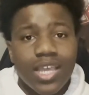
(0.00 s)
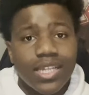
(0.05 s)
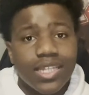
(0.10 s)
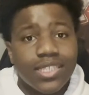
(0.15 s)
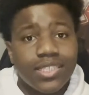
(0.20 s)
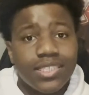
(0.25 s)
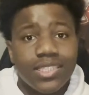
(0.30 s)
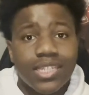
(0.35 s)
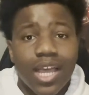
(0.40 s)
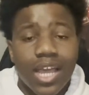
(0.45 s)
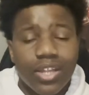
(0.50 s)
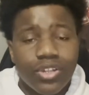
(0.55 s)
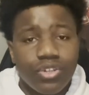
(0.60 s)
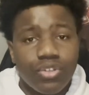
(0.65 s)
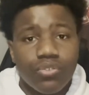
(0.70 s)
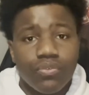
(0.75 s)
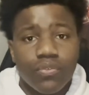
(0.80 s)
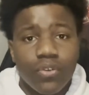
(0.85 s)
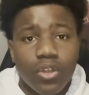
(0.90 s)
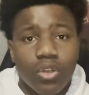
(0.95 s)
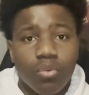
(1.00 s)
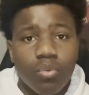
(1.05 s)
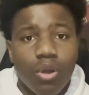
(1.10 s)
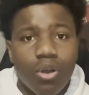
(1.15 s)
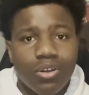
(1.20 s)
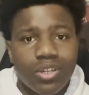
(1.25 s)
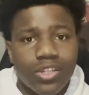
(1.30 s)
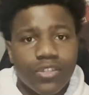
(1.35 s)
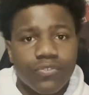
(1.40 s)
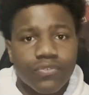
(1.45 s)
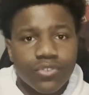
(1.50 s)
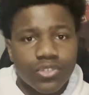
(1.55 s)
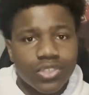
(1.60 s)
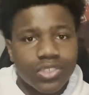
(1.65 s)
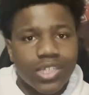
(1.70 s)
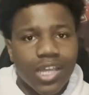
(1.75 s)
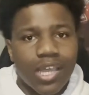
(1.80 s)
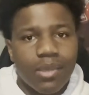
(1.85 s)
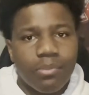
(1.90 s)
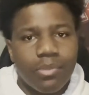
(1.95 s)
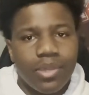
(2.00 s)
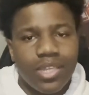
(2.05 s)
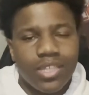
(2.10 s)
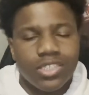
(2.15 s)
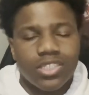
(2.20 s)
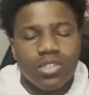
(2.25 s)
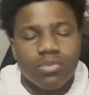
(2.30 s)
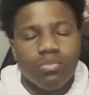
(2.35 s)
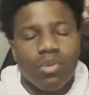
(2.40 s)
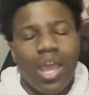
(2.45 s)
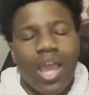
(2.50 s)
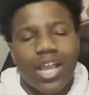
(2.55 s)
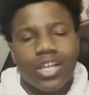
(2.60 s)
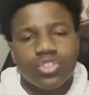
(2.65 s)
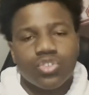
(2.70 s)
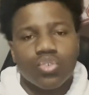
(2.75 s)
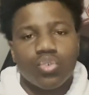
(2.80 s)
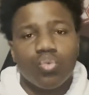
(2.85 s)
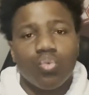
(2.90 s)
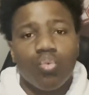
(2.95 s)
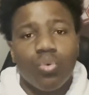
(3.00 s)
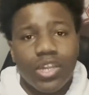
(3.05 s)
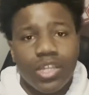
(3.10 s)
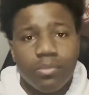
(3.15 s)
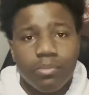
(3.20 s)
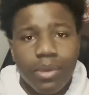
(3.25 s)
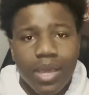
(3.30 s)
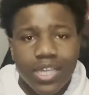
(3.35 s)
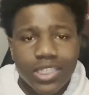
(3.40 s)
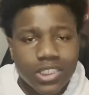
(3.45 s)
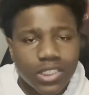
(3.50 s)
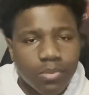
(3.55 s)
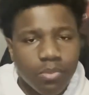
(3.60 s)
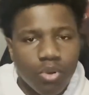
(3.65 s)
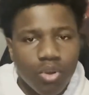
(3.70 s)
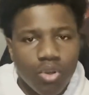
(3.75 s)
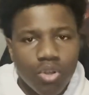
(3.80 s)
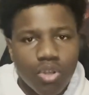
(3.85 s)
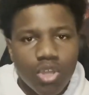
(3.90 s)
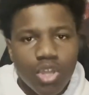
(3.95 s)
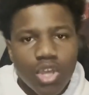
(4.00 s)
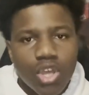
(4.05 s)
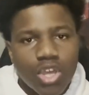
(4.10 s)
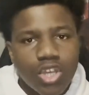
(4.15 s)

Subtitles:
does not do very well in his first time in some actual winning basketball.